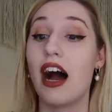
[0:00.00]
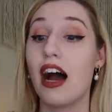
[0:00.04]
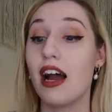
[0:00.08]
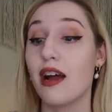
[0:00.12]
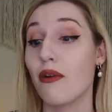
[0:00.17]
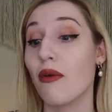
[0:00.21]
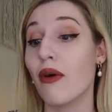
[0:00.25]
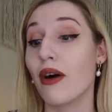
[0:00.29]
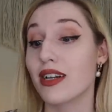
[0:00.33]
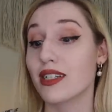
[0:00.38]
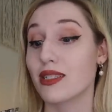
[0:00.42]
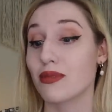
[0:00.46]
I
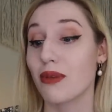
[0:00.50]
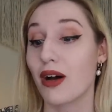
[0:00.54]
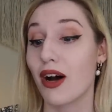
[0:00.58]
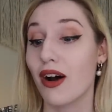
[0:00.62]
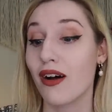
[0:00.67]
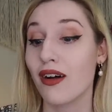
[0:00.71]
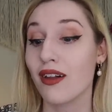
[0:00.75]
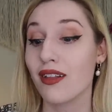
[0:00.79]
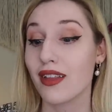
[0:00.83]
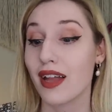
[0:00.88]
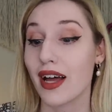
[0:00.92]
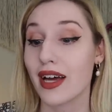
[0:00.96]
want to
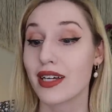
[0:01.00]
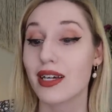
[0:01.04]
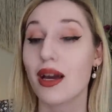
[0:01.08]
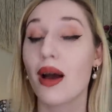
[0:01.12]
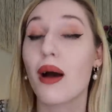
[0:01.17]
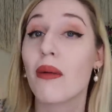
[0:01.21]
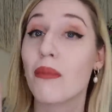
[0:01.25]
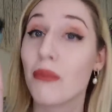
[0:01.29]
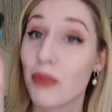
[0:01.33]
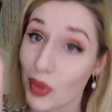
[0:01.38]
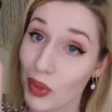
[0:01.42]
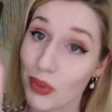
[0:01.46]
smell
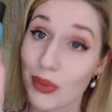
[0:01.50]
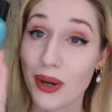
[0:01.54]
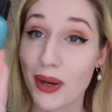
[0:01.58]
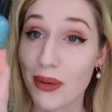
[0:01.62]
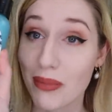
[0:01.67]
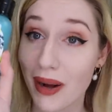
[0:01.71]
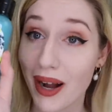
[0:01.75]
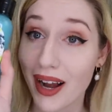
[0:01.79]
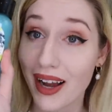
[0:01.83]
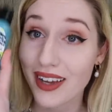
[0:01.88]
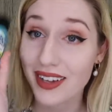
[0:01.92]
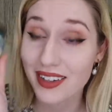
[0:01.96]
like blueberry
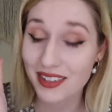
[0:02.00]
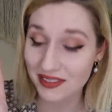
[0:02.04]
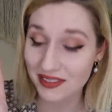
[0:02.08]
pie.